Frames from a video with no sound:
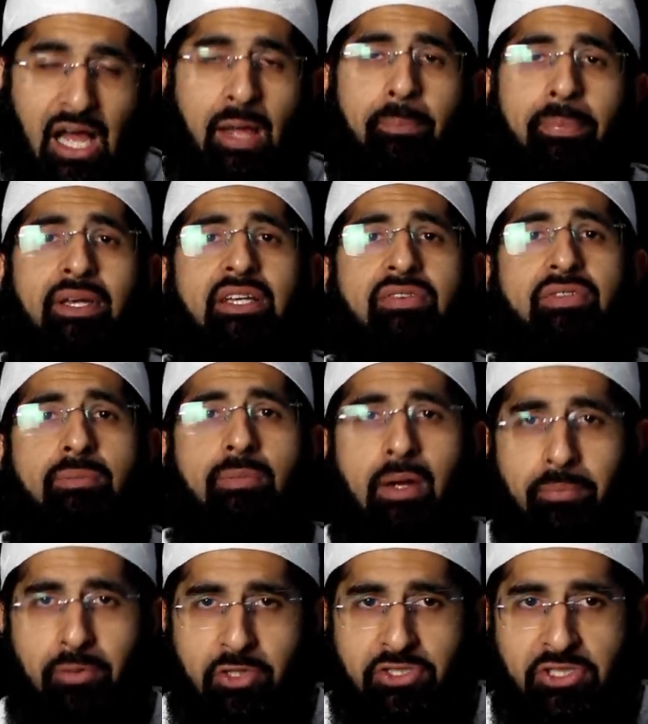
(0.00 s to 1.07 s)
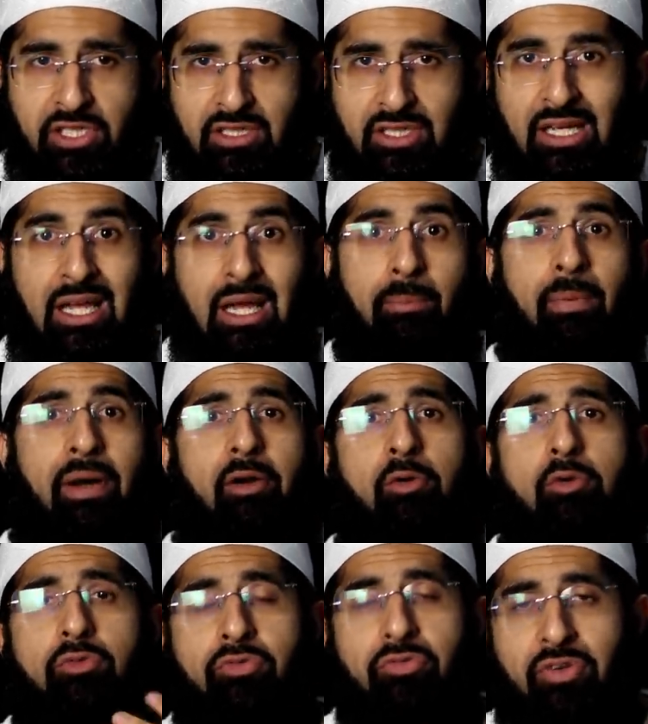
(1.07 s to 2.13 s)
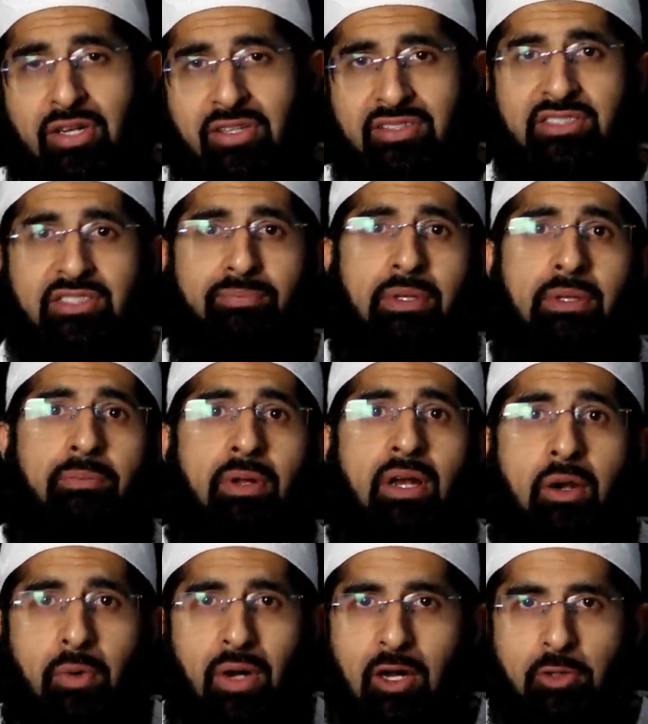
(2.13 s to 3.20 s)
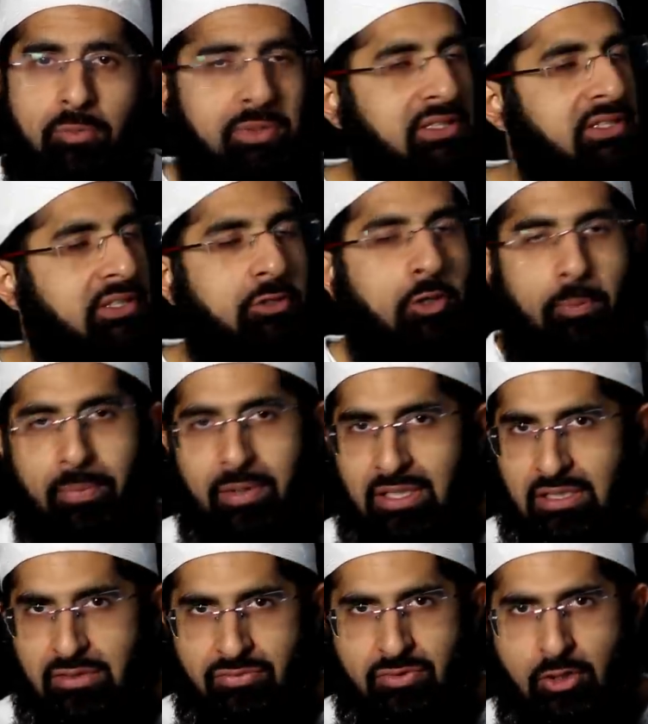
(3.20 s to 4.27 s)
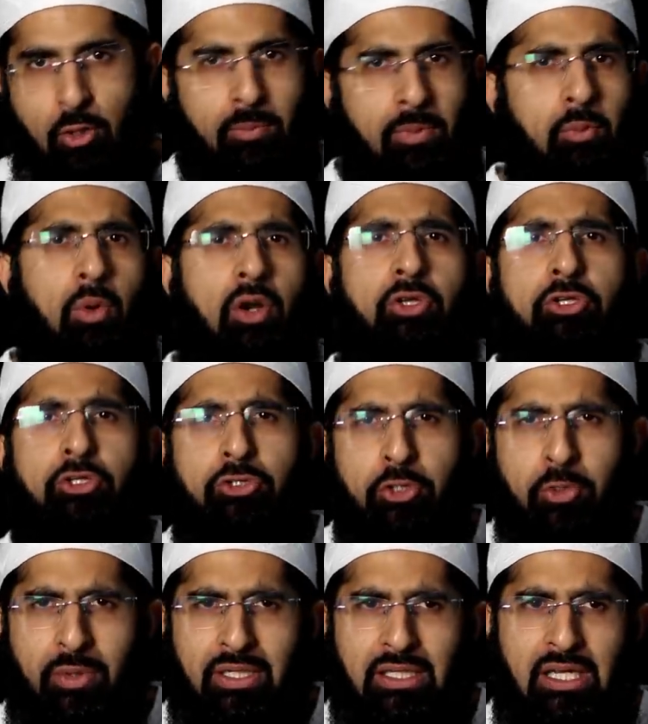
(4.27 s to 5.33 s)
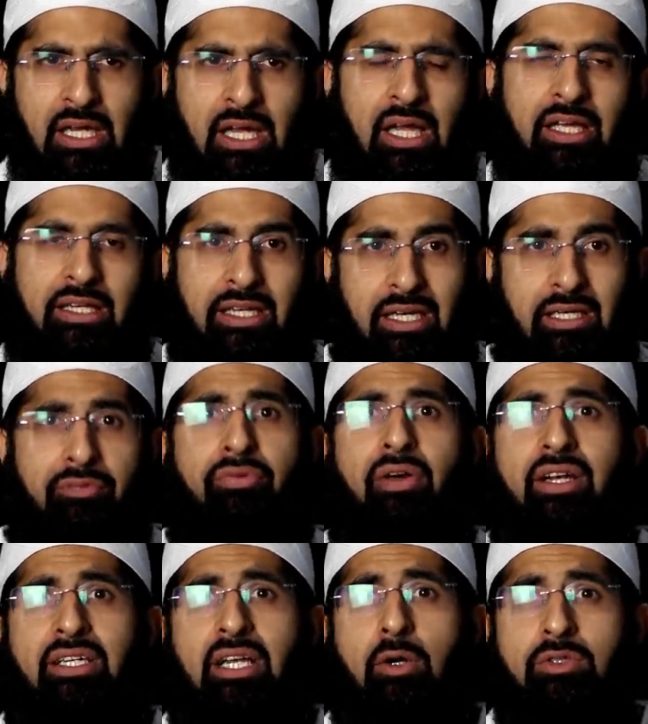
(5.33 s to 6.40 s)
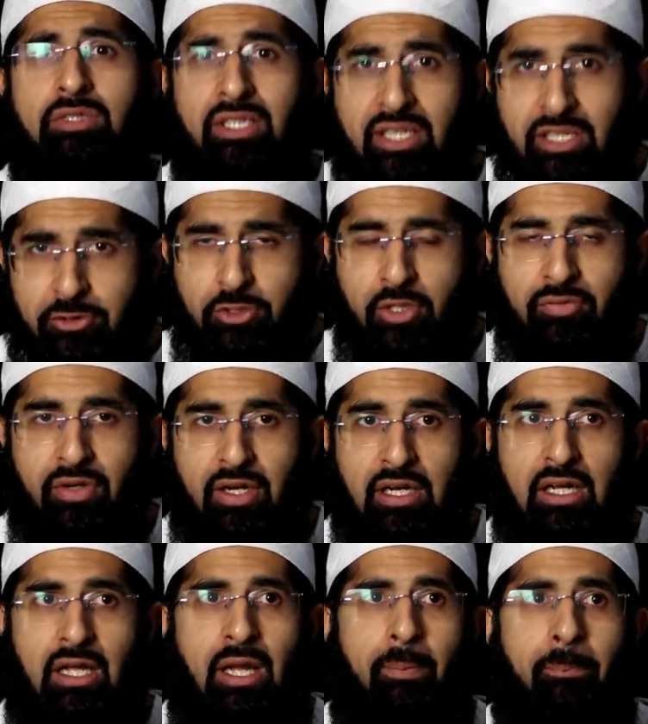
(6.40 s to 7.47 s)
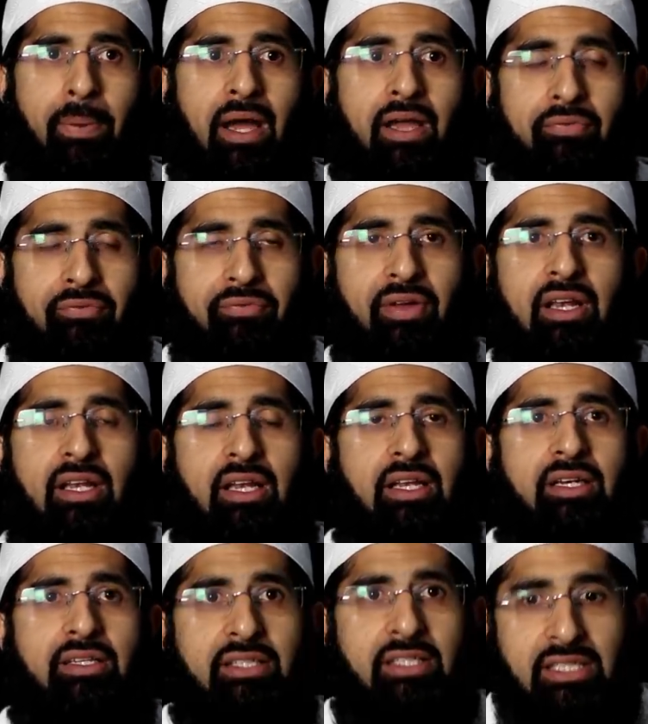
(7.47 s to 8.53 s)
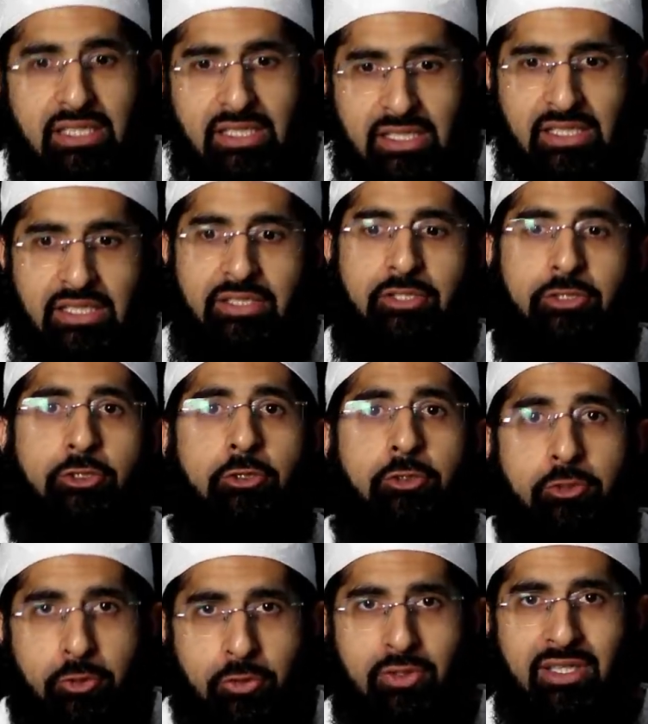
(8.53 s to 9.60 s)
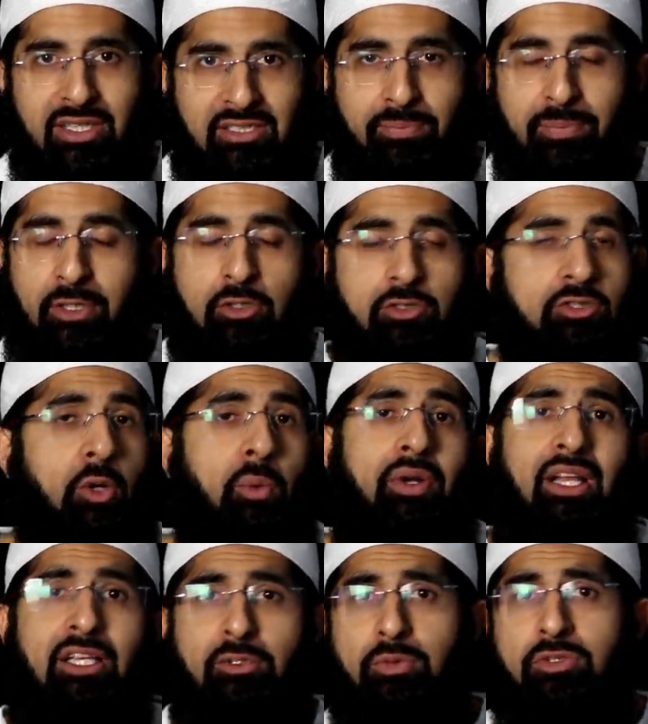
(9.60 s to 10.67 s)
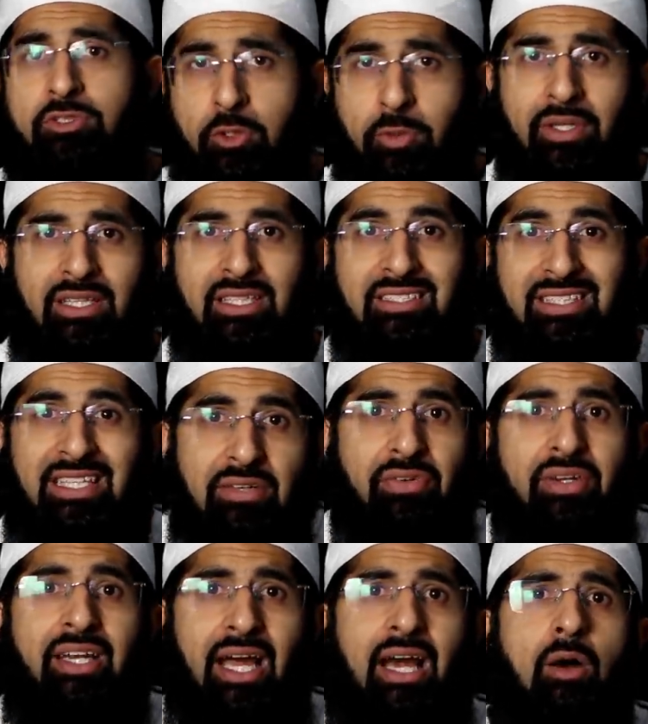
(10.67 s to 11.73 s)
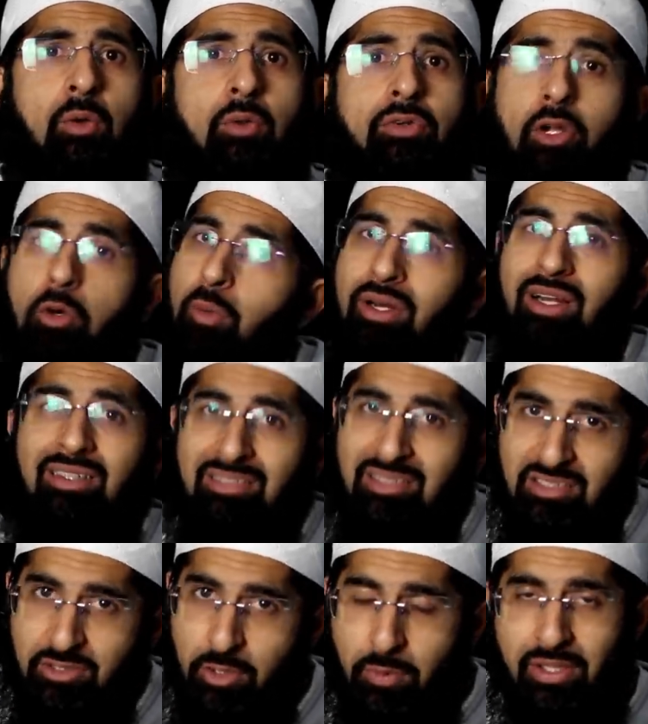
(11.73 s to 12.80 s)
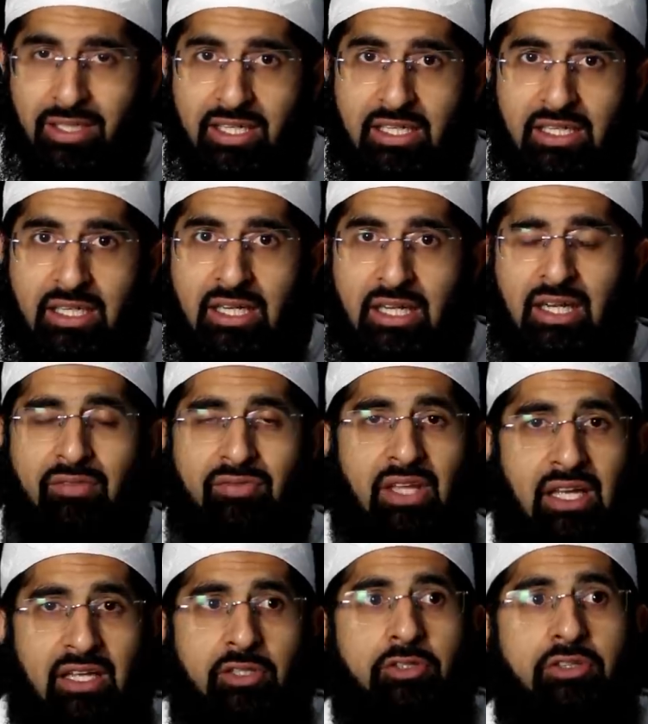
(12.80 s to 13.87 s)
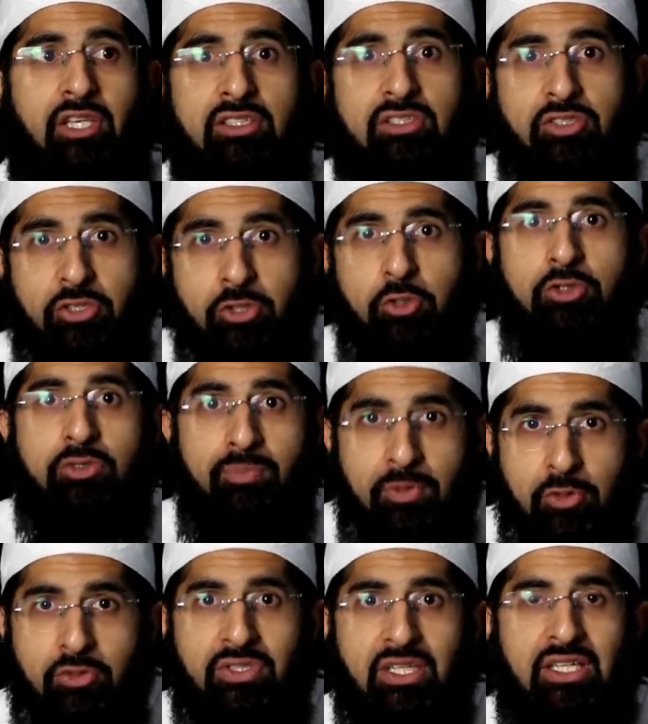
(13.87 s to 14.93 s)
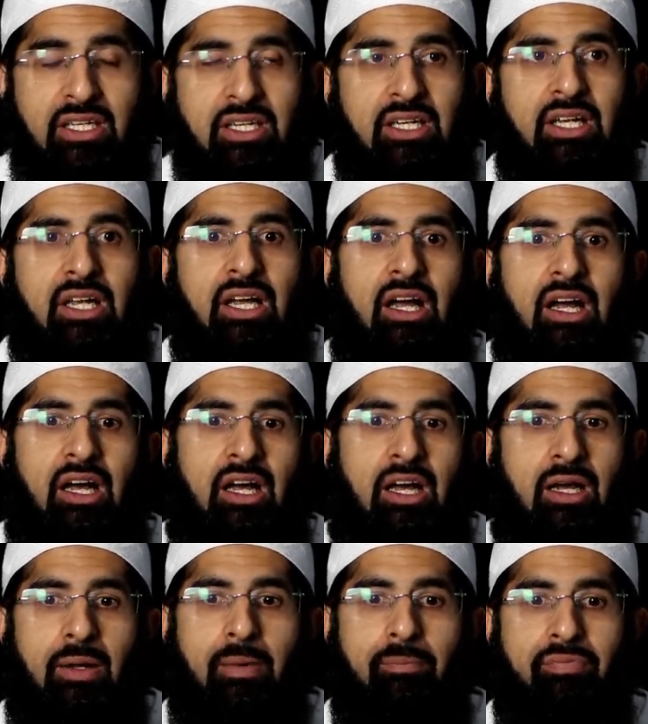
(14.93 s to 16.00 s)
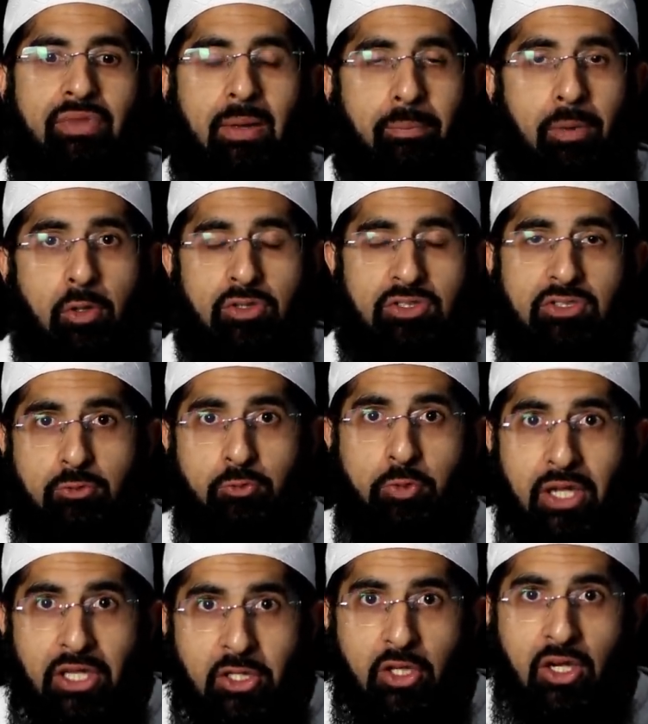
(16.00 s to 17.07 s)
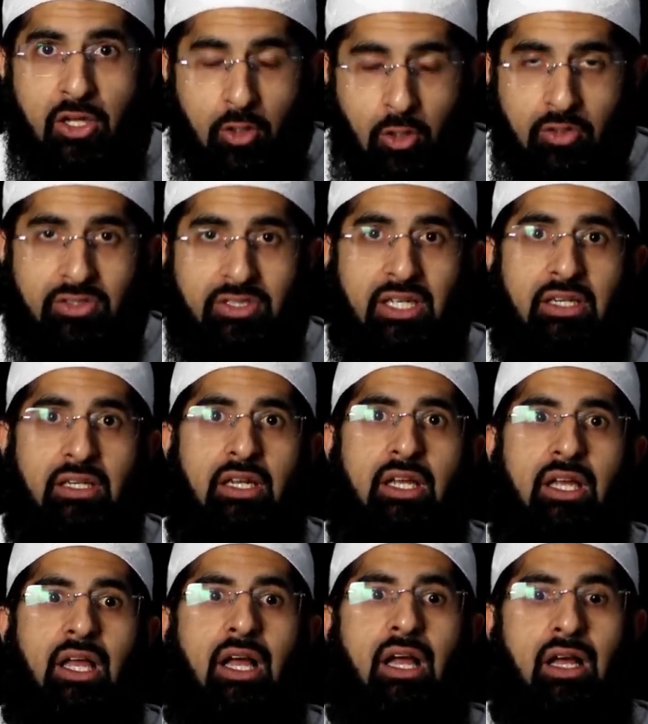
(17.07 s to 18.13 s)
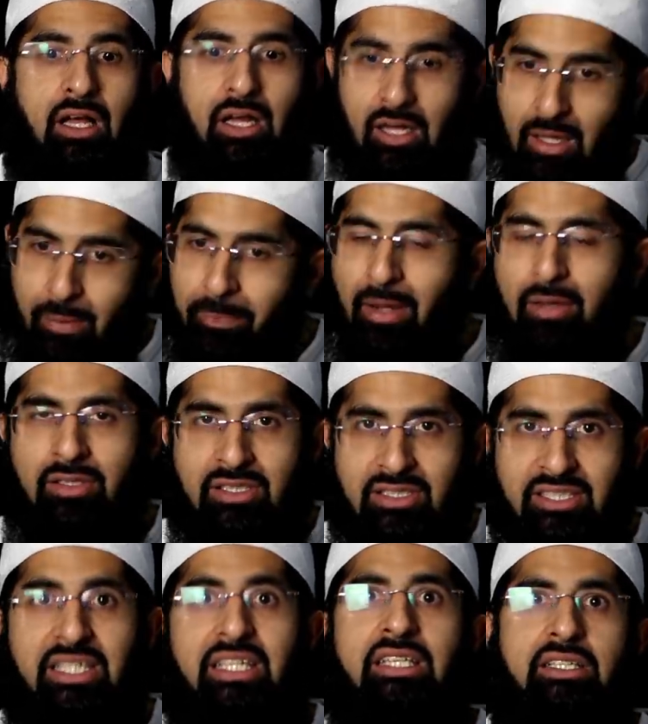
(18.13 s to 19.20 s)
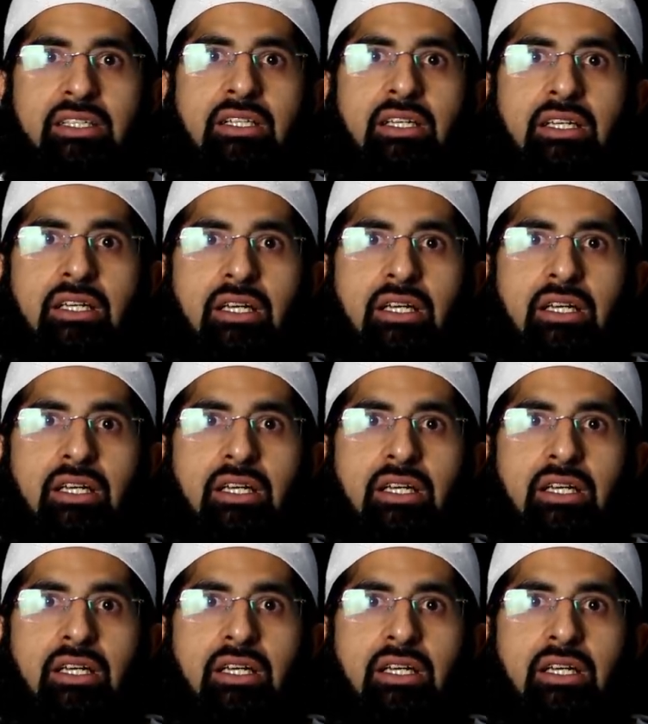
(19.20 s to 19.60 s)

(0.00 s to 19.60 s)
I believed in my project. My own friends, people around me did not believe, told me, What are you doing? Yeah, in fact, I was an introvert, but I felt a need to do this because no one else was doing this. Even now, no one else is doing it. That doesn't use music, um, that posts regular content uh, about the deen.